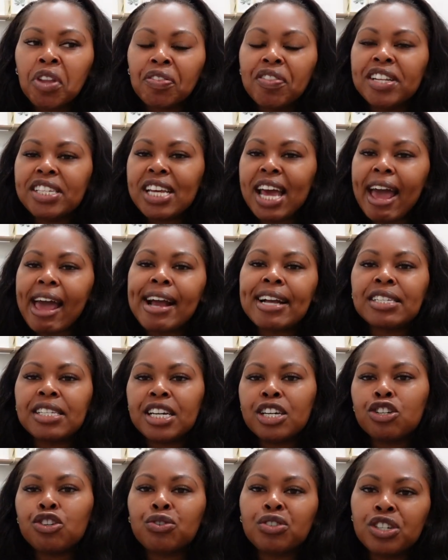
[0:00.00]
The tax
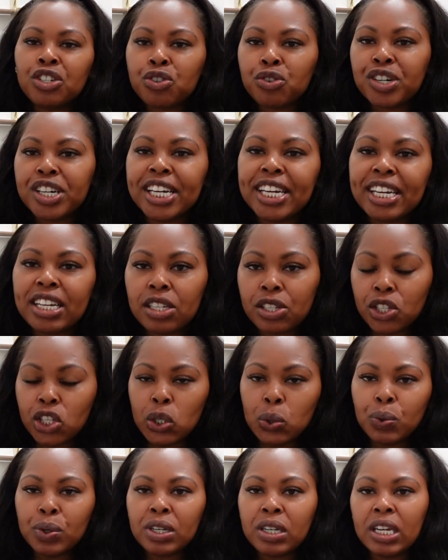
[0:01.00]
industry is
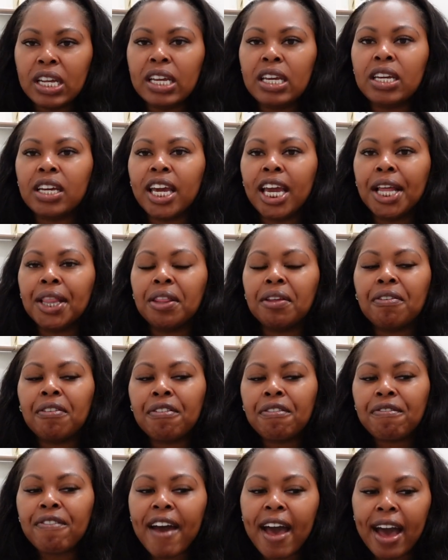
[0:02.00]
unique in the
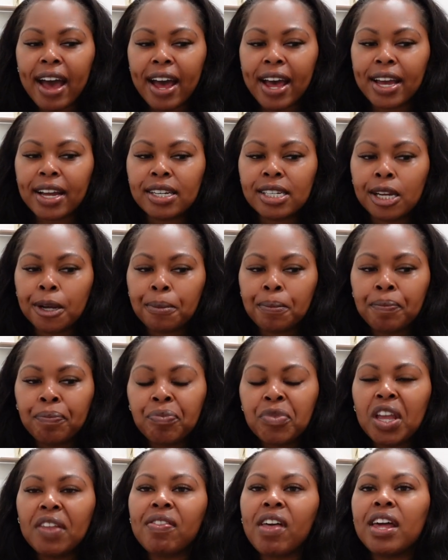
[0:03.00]
fact
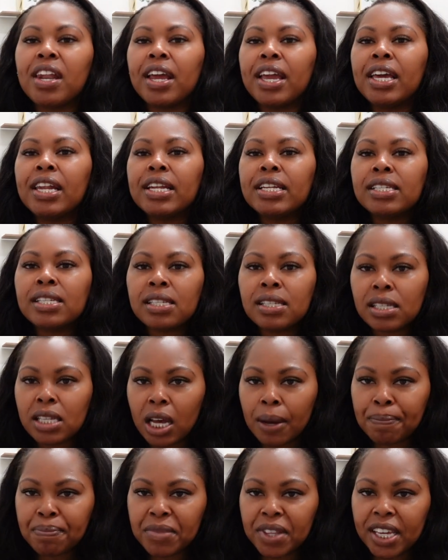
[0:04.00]
that it is
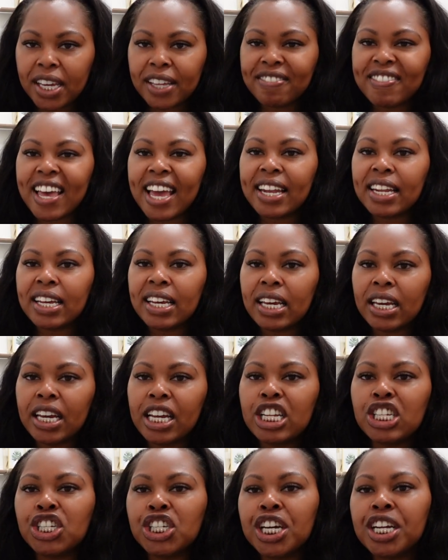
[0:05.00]
something that
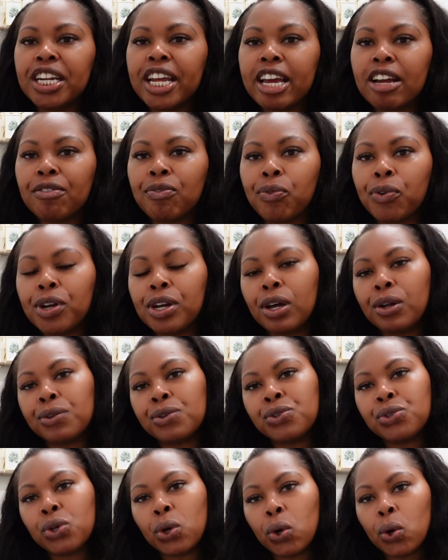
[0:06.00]
each and every
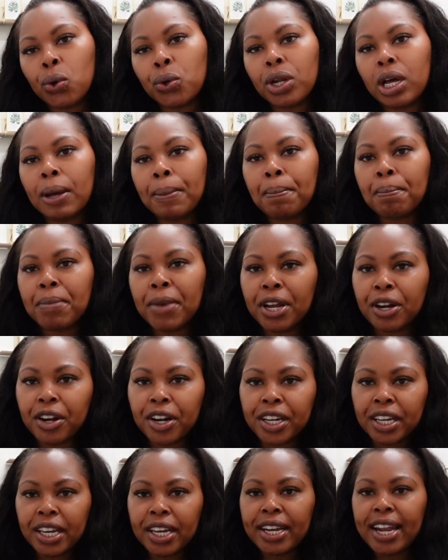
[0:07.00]
adult
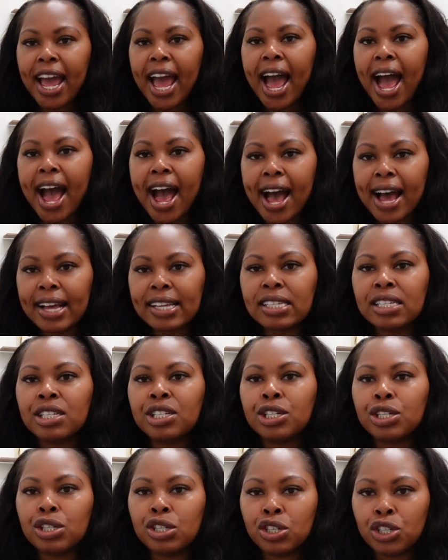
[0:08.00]
American has
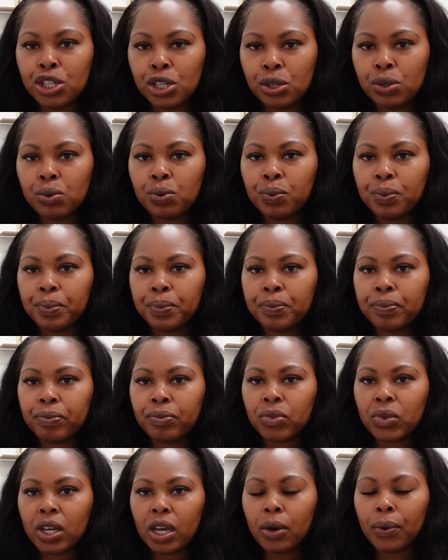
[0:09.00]
to do,
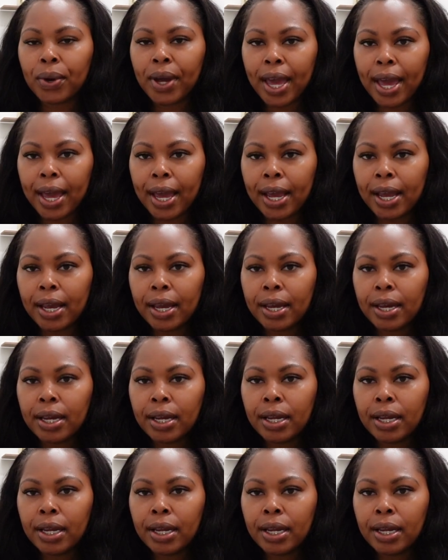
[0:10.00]
okay?